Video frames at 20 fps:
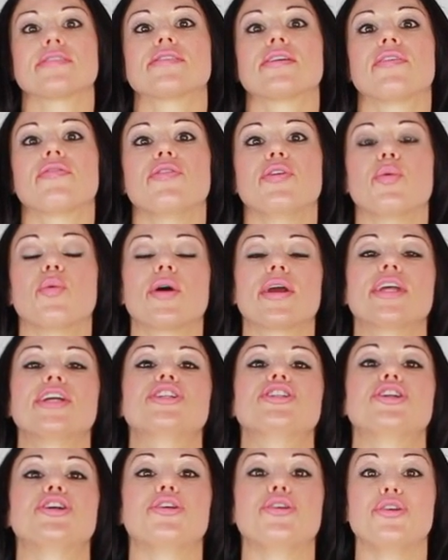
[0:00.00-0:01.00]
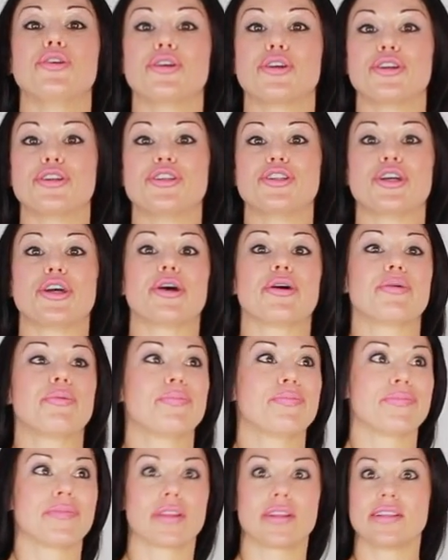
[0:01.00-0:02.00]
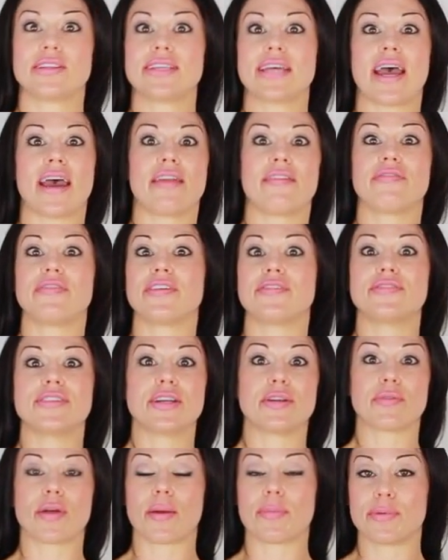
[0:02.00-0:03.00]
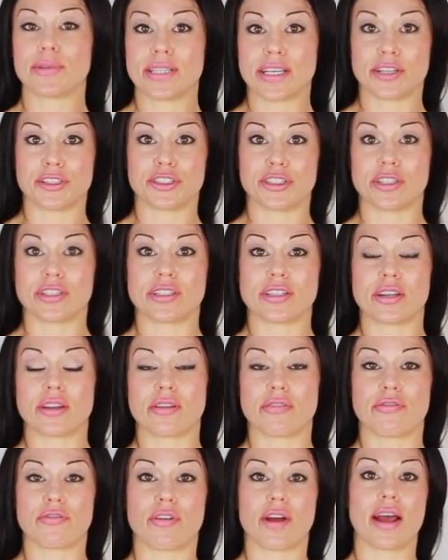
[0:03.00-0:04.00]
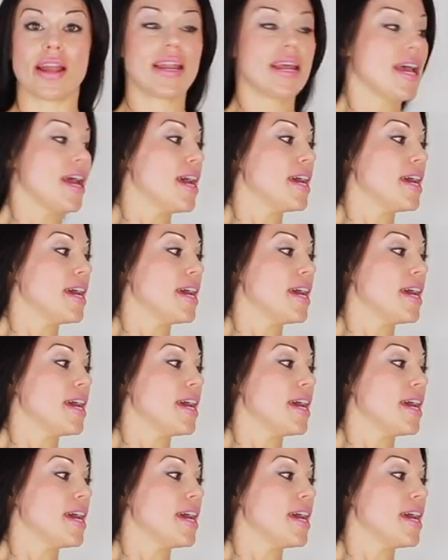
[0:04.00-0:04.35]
So if you wanted to, you could do 10, 15 repetitions to the front,